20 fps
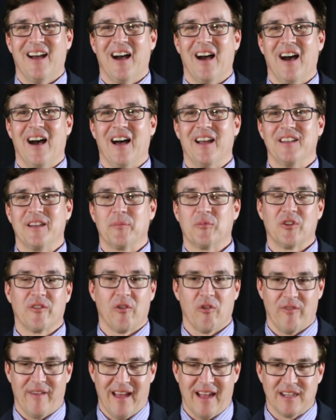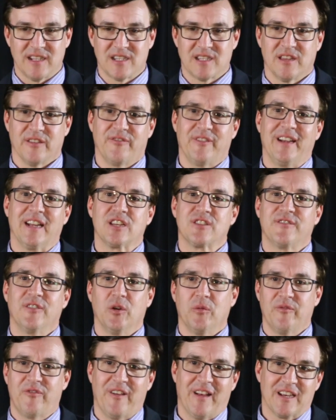A number of events, the Phoenix
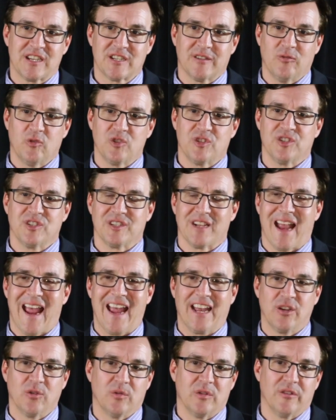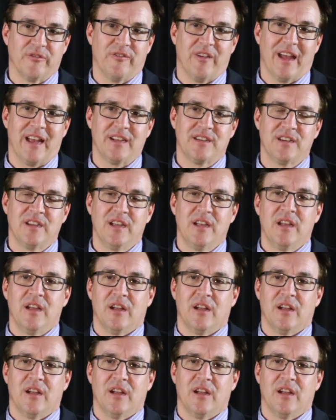Film Festival, which is an annual event,